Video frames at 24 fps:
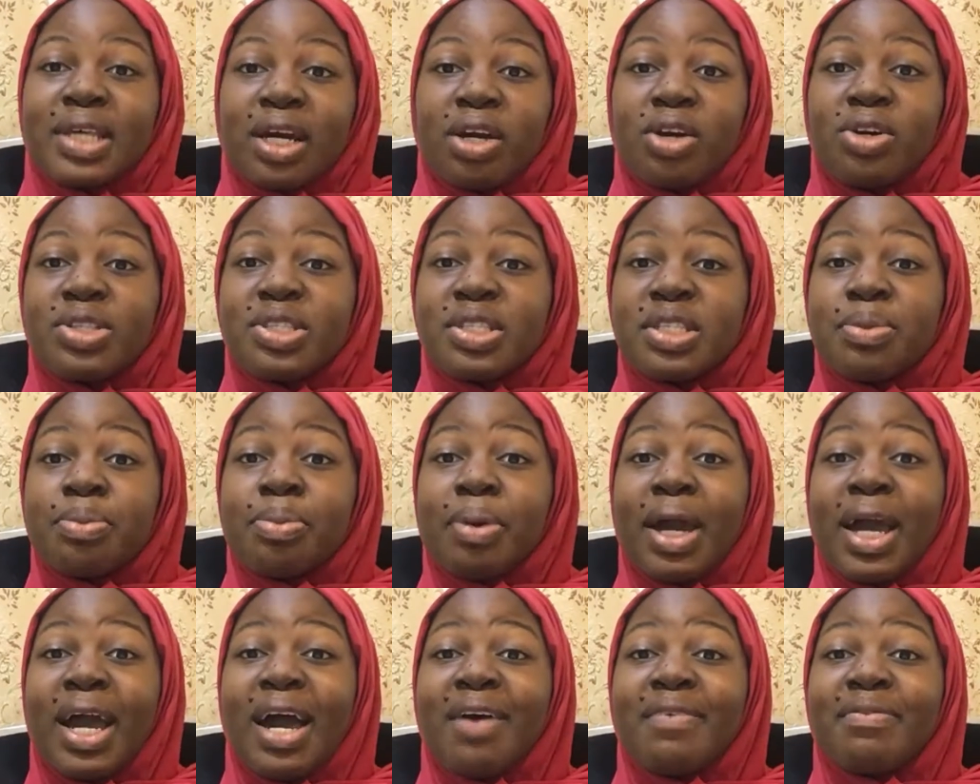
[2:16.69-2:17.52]
The second tip
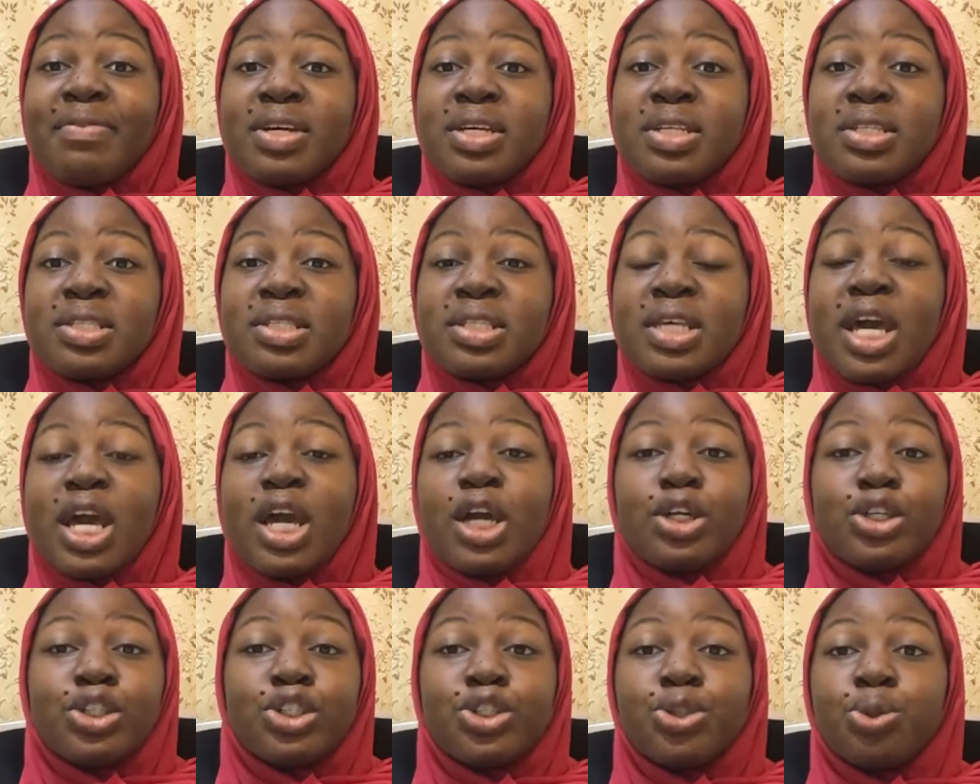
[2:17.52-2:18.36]
I have is
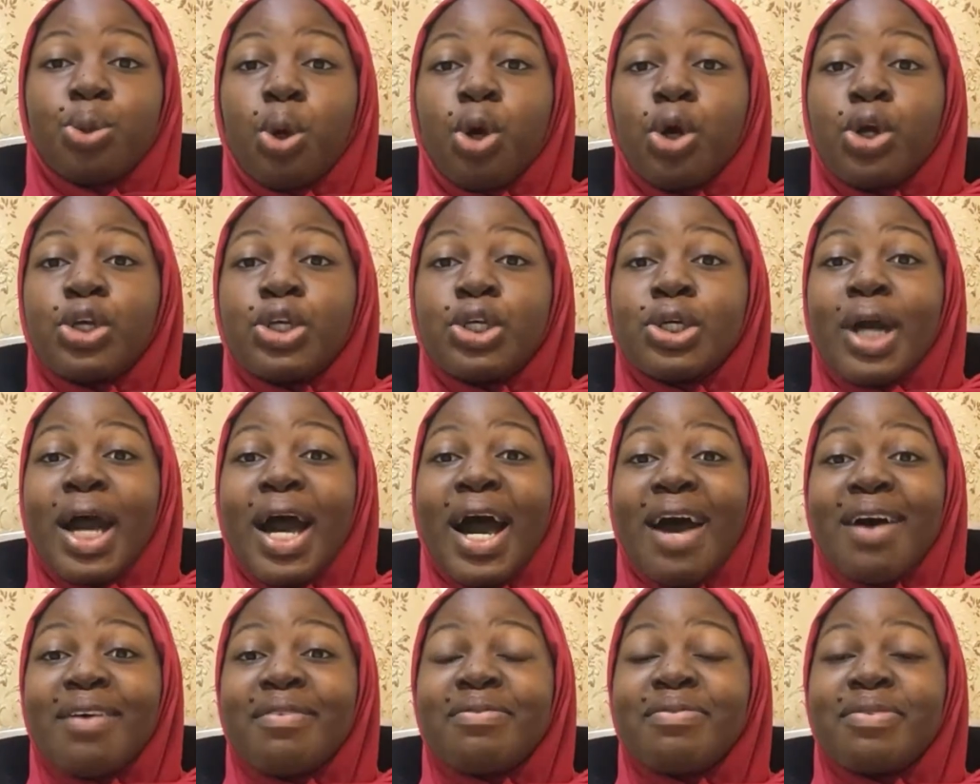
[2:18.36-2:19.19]
ensure you
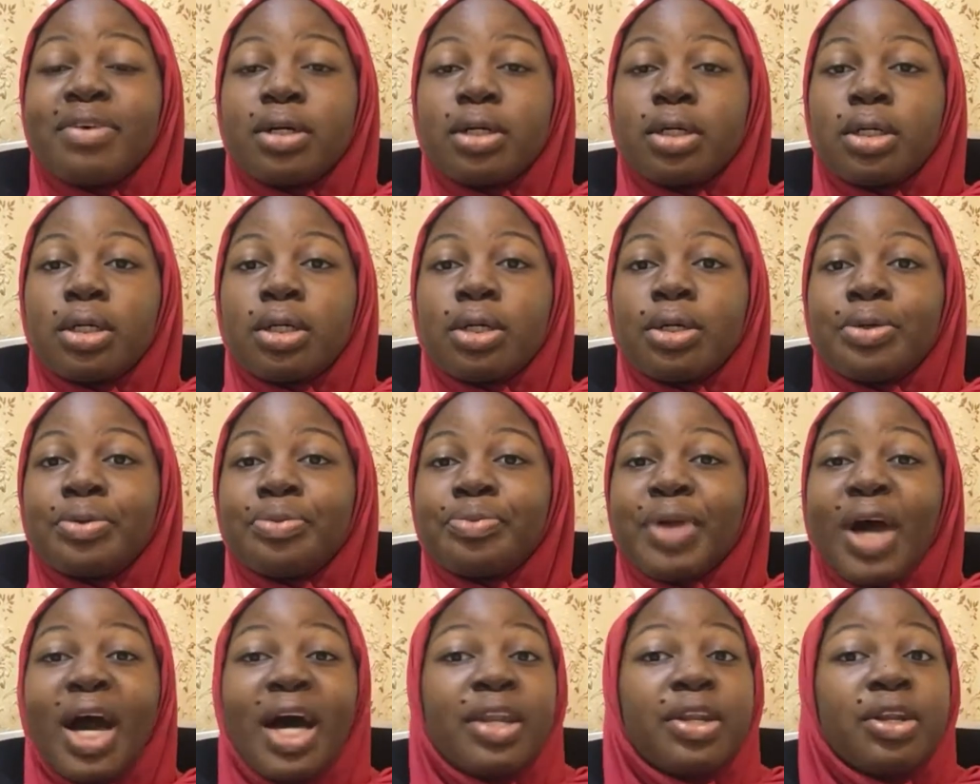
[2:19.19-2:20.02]
have
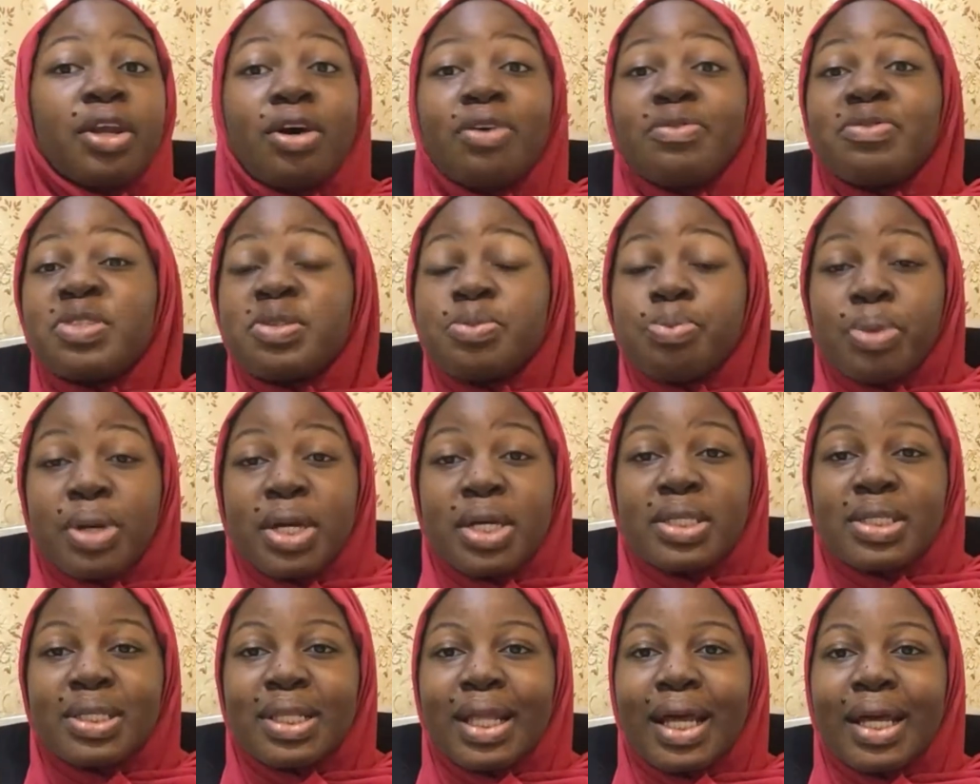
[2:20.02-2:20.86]
enough
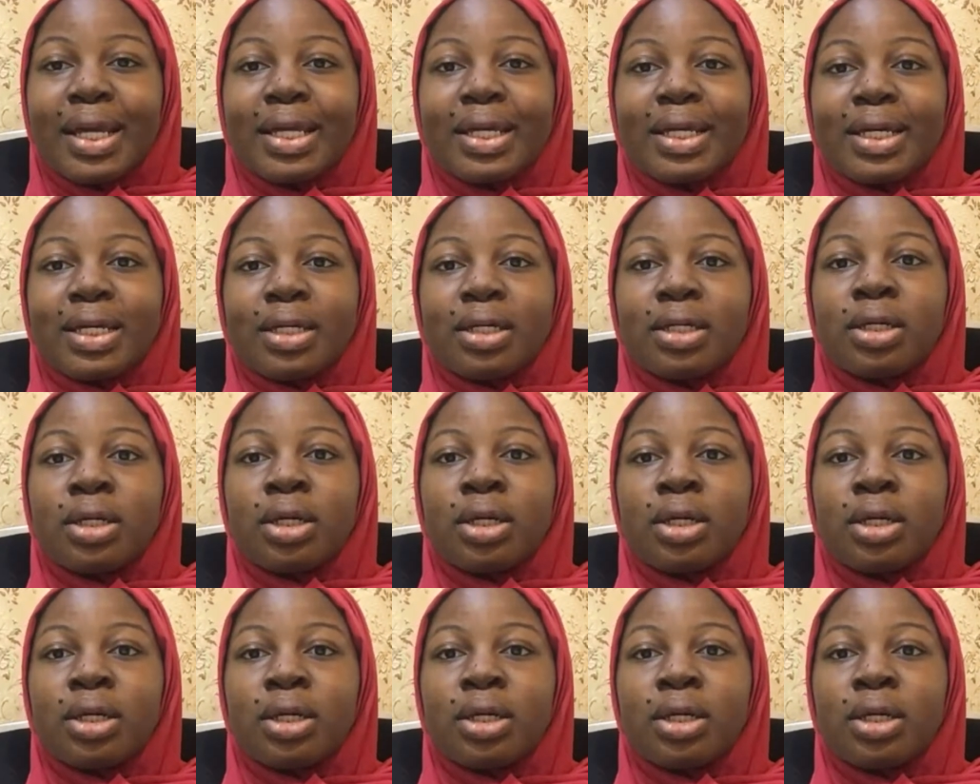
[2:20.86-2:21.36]
space. Like